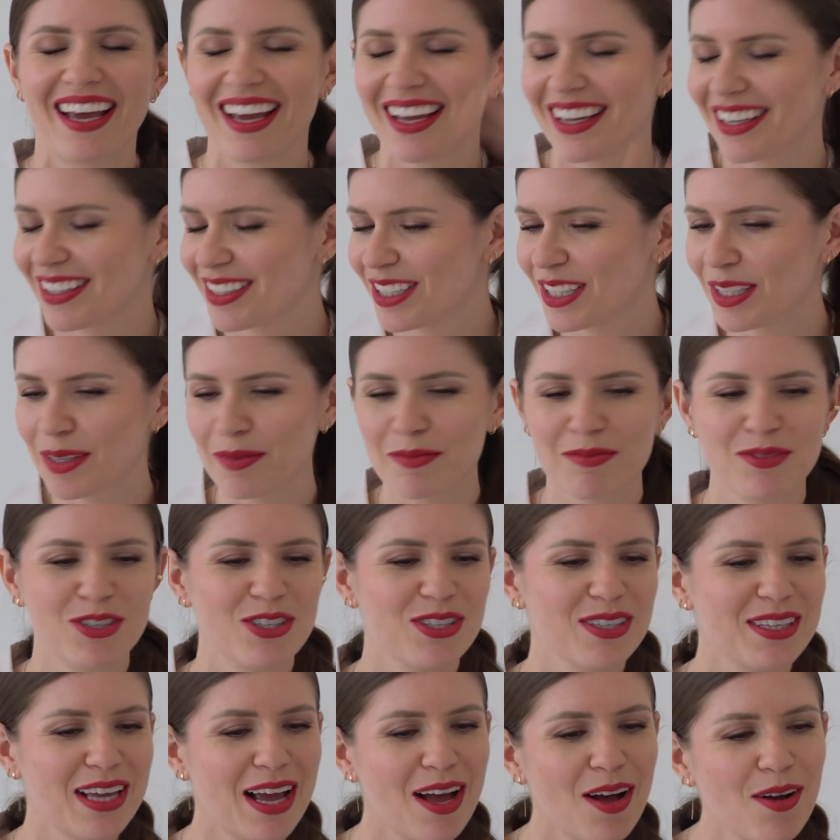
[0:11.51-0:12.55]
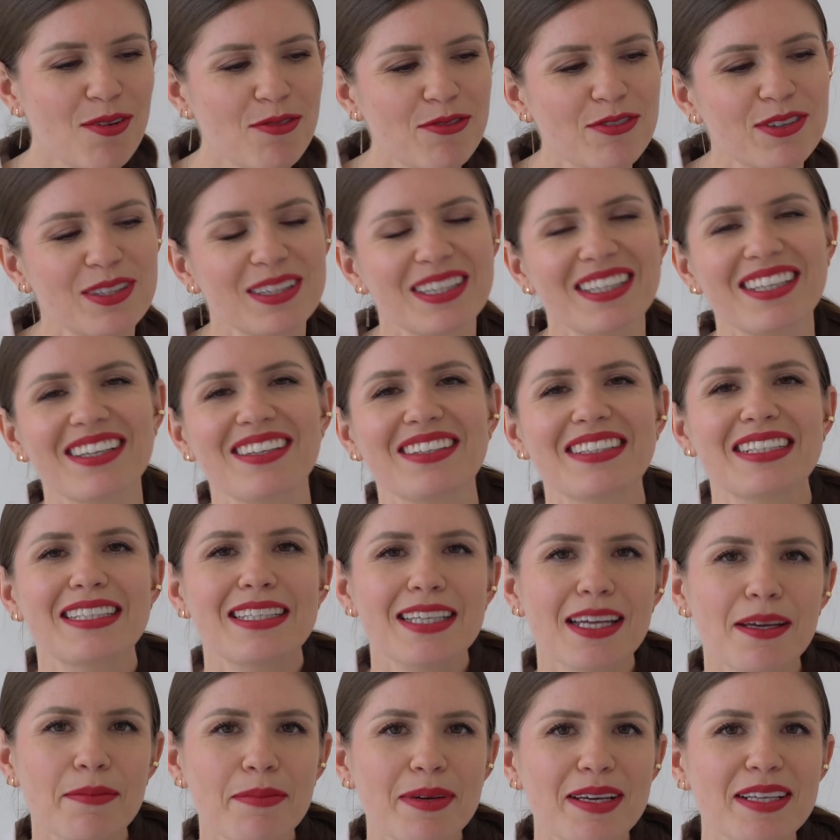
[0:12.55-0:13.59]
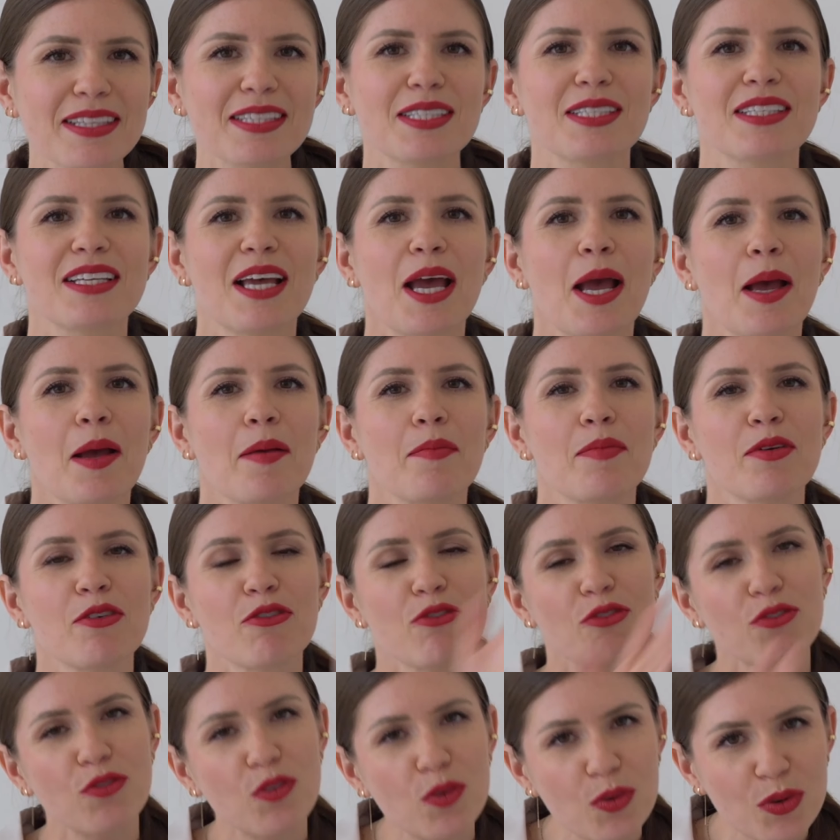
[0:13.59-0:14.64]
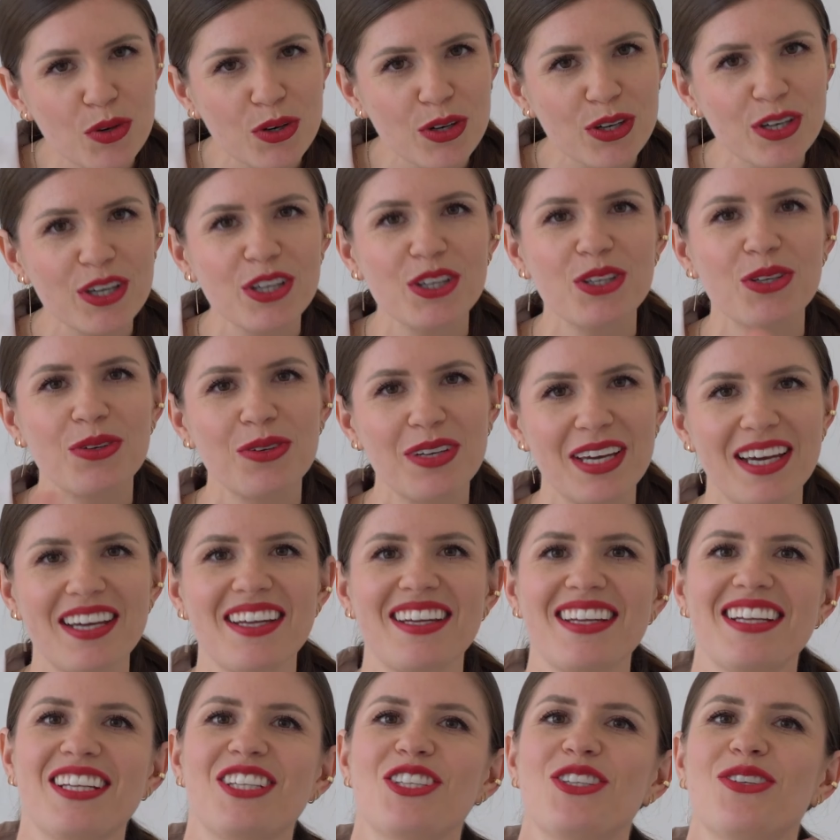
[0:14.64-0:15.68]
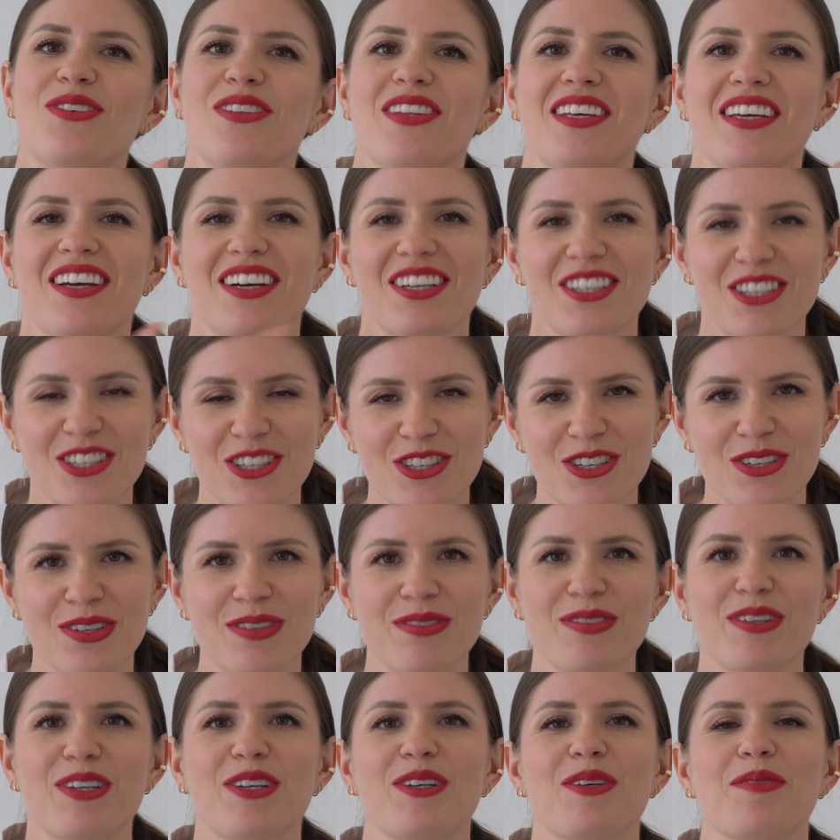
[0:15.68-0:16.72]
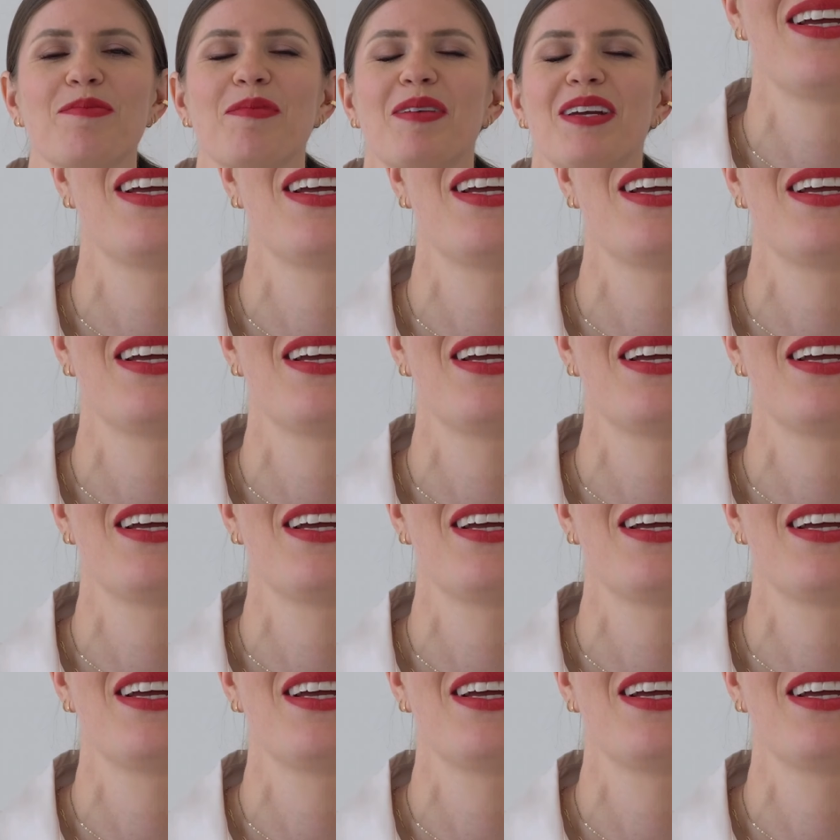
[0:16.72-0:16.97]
and some just helpful little tidbits before you get into the audition room.